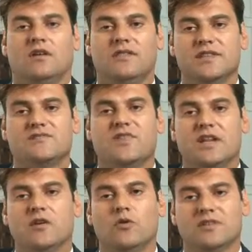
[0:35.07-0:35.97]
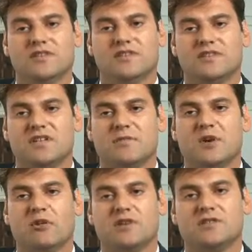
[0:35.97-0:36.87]
This video will assist
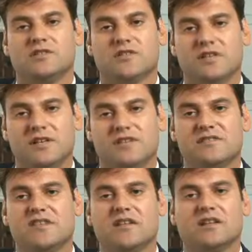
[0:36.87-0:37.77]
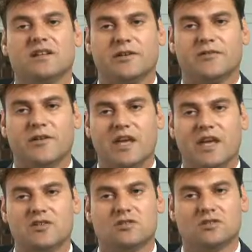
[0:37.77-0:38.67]
immigration attorneys seeking
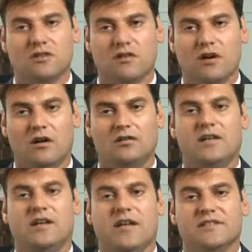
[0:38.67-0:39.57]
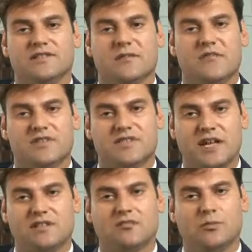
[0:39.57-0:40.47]
clarification on the law and some of its
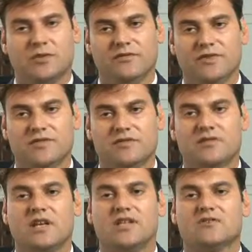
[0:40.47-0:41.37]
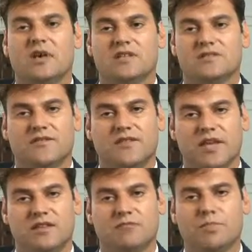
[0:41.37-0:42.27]
technical provisions, as well as
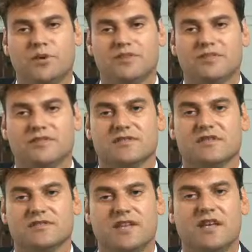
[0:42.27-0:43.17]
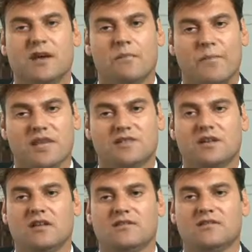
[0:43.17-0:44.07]
affected persons seeking a
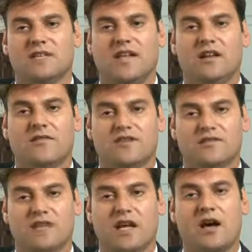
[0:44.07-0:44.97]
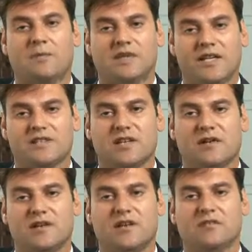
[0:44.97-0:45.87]
basic understanding of this complex
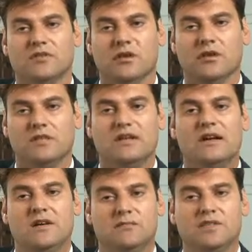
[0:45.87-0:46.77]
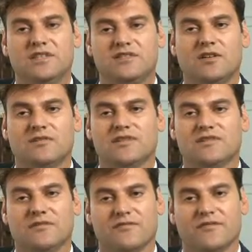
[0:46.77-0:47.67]
area of law. Please note this
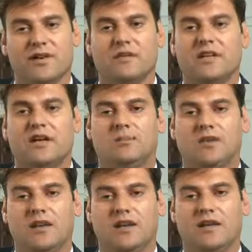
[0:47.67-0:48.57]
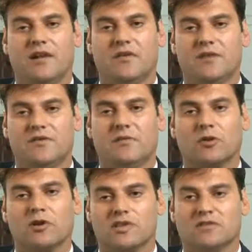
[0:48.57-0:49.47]
is a very complicated area of
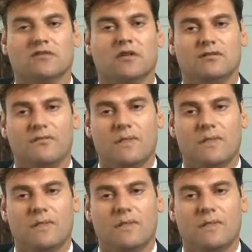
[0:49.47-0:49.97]
immigration law.